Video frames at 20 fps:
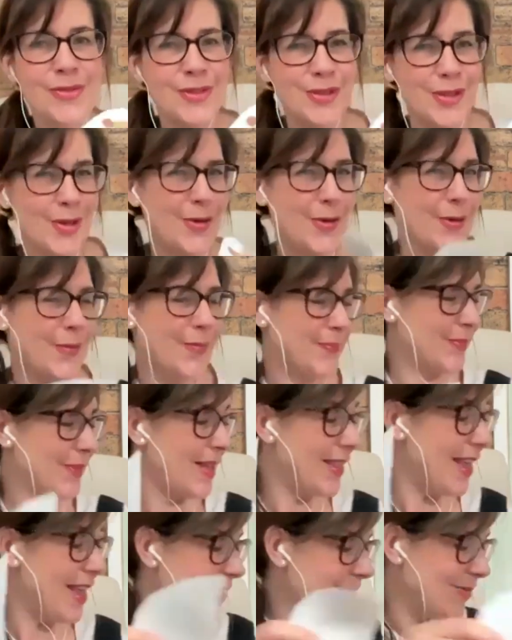So
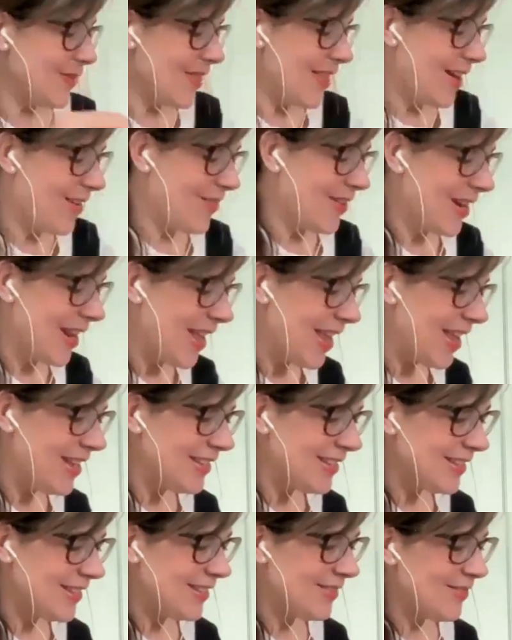that's what that one
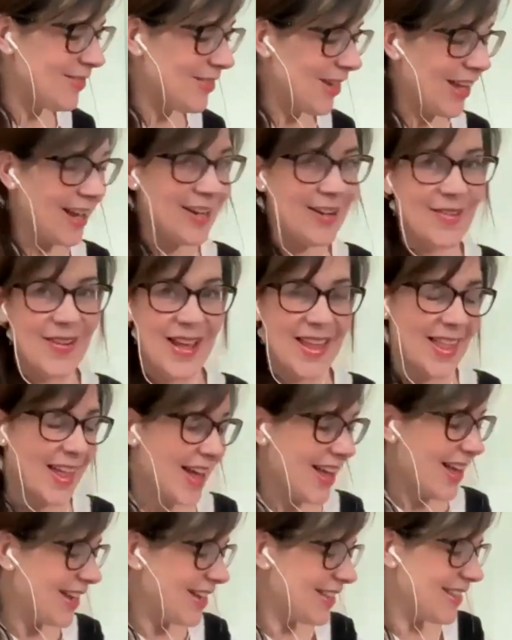is. I'm not getting away
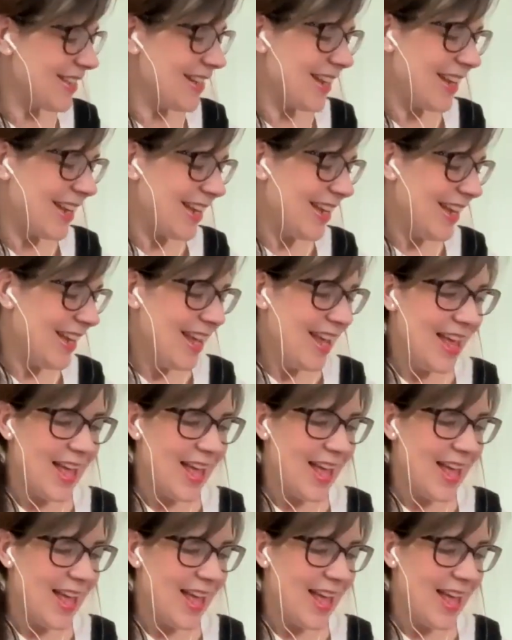that easily.